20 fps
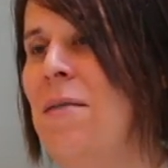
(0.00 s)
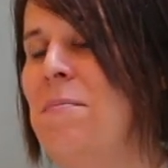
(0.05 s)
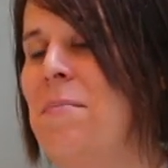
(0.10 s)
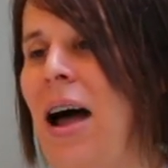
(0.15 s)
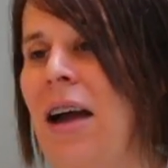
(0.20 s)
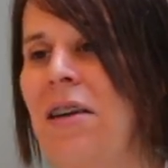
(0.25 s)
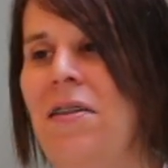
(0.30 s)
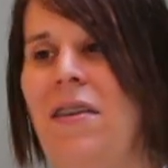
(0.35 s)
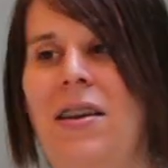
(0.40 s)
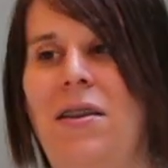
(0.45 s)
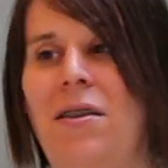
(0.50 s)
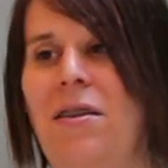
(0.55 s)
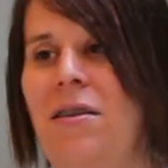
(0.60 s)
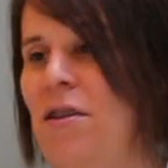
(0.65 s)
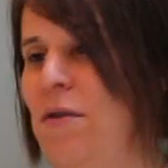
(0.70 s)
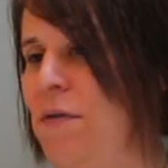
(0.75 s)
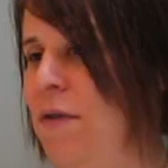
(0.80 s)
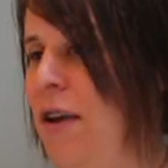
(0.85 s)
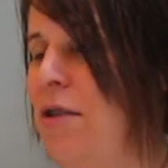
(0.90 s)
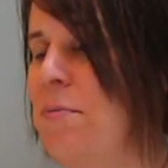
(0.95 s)
Back then
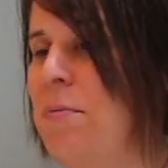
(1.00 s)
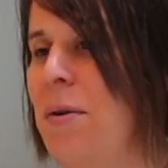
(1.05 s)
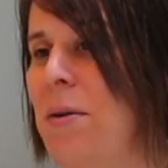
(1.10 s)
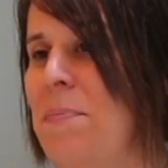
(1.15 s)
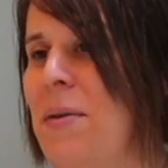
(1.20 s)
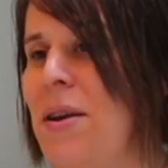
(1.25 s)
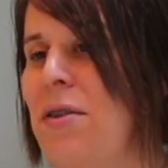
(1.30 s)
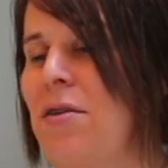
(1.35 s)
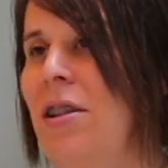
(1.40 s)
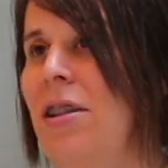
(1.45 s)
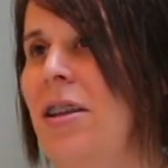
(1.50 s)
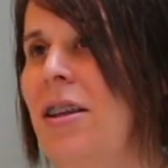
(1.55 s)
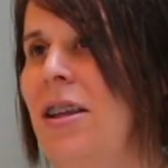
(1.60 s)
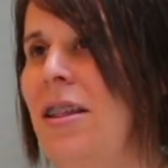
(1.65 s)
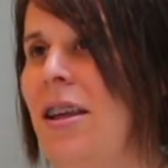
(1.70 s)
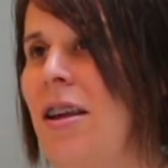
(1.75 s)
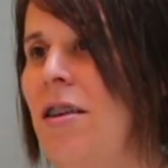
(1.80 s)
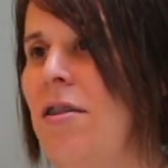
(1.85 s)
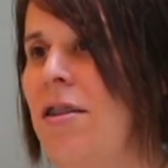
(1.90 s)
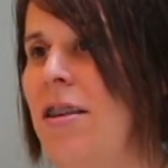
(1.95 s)
the Facebook Pixel
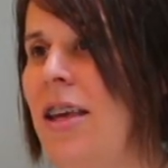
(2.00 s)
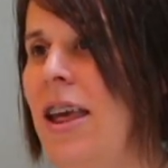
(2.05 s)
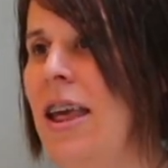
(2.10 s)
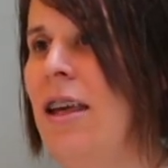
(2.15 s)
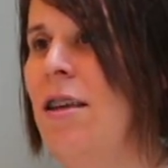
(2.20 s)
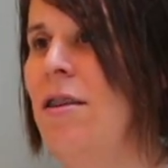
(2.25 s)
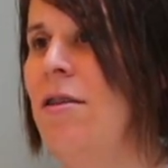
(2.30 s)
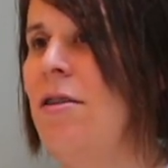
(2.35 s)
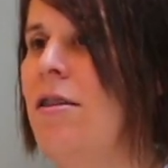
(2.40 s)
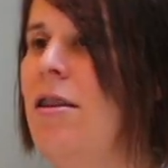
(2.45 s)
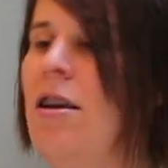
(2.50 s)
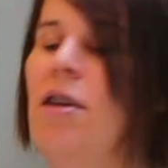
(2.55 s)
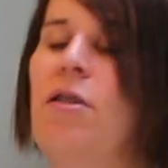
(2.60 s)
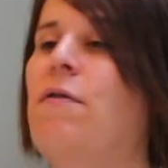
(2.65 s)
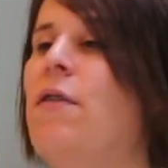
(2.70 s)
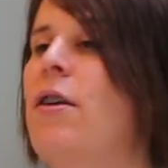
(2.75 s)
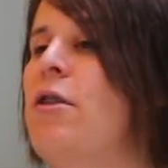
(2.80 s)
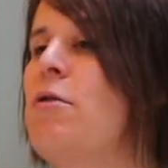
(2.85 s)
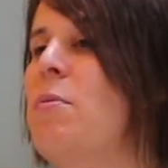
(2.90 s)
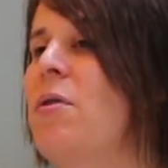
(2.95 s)
didn't exist,
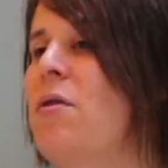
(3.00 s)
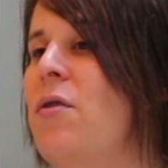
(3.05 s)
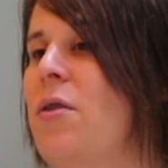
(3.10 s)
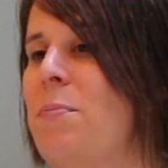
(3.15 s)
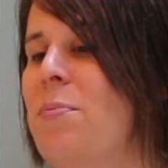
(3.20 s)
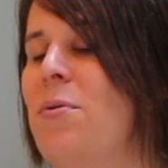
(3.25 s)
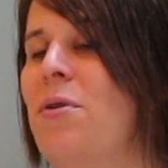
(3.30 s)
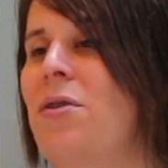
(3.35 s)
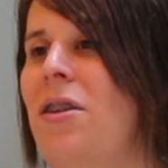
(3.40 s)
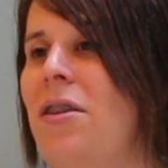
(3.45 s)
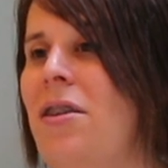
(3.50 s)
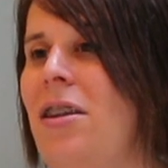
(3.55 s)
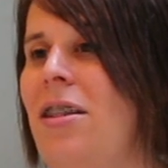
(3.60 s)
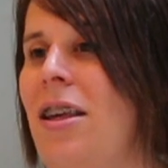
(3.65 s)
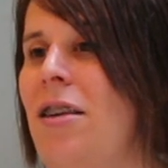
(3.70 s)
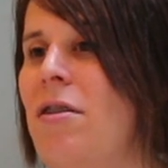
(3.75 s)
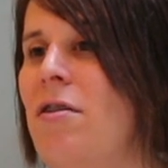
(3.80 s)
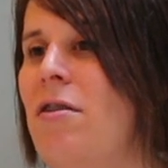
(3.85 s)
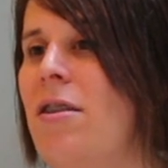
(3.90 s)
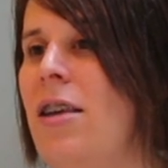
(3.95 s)
the Facebook Report
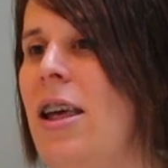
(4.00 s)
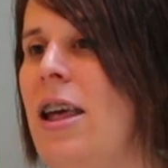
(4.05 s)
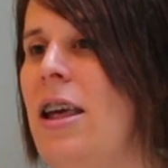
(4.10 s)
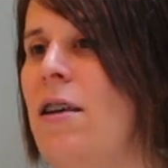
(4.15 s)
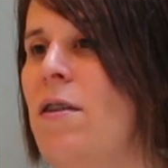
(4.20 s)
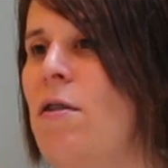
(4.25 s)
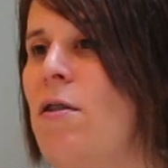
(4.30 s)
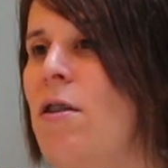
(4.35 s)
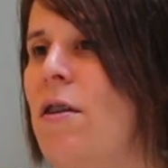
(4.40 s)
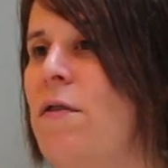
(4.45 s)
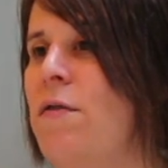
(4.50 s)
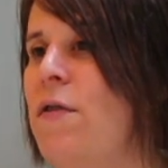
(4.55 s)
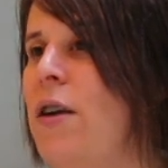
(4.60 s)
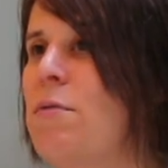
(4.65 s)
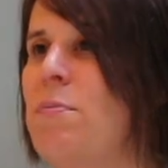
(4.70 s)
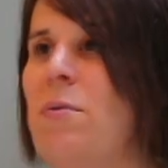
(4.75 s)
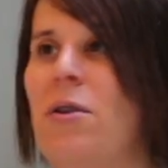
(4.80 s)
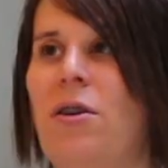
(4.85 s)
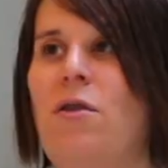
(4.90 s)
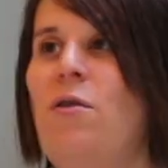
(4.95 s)
didn't exist,
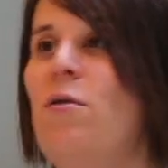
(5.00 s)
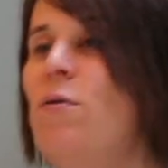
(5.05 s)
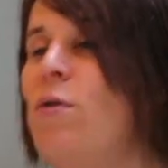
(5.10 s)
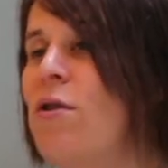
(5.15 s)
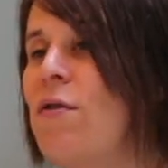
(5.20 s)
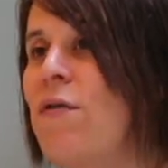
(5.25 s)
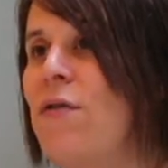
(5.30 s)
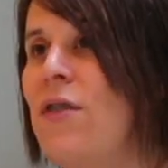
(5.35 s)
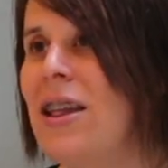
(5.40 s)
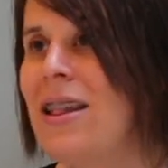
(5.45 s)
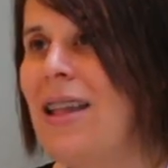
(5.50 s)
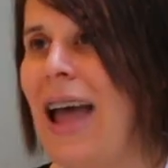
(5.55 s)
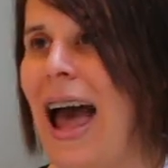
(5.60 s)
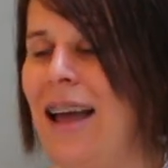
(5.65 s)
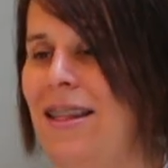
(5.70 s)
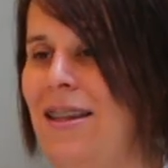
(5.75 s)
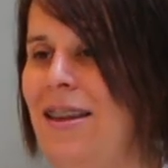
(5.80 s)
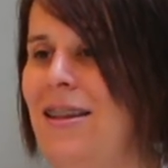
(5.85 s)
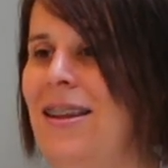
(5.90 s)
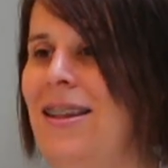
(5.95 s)
Facebook Newsfeed
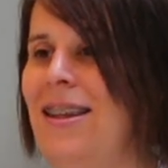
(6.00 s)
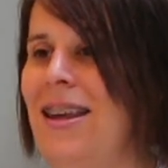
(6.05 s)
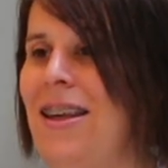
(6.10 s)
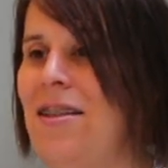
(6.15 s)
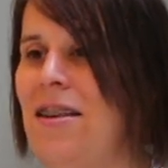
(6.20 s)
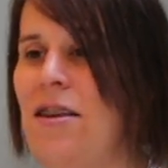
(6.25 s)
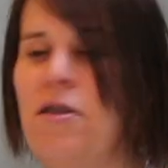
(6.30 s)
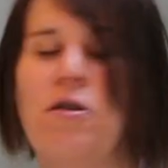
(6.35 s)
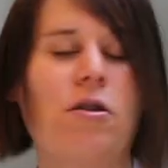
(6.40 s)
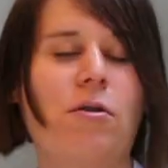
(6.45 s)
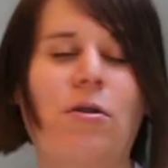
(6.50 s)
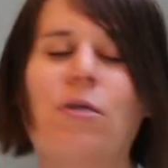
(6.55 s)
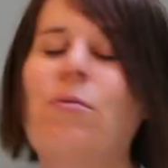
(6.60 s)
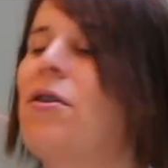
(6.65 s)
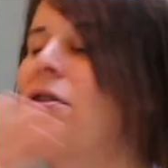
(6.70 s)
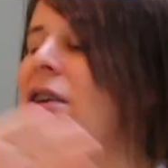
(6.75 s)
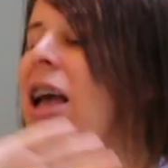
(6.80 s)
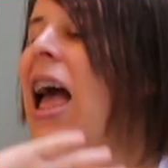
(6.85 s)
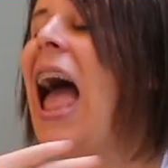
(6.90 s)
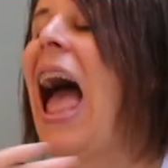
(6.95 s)
ad didn't exist, so it
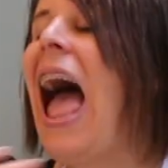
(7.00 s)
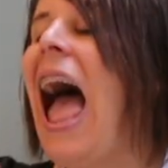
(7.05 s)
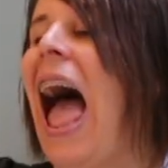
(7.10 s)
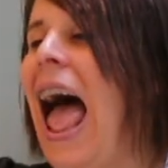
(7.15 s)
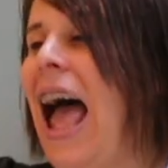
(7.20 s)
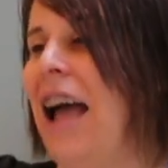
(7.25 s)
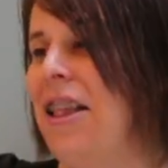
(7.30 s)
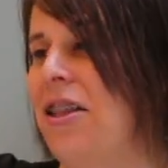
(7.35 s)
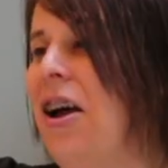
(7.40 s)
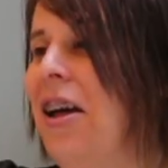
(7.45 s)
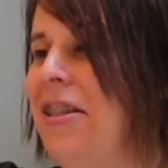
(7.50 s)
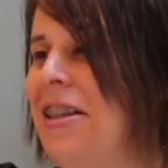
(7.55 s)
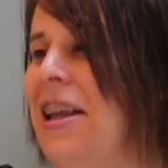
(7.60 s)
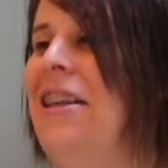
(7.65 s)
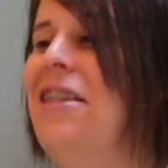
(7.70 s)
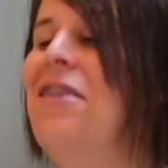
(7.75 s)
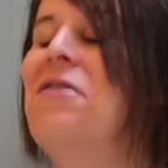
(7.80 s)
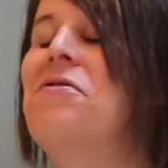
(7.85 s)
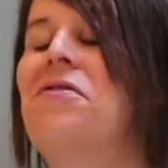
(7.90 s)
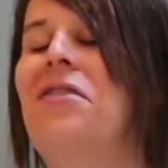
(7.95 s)
was a
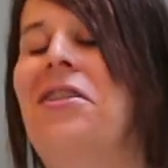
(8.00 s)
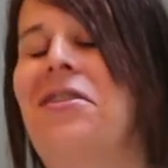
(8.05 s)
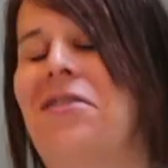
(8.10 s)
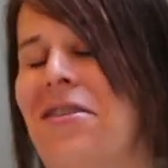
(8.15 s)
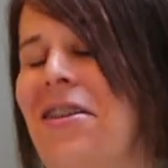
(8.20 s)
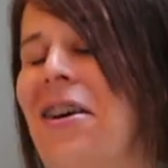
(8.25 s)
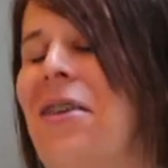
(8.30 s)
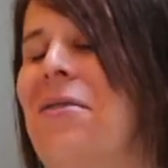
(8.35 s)
totally different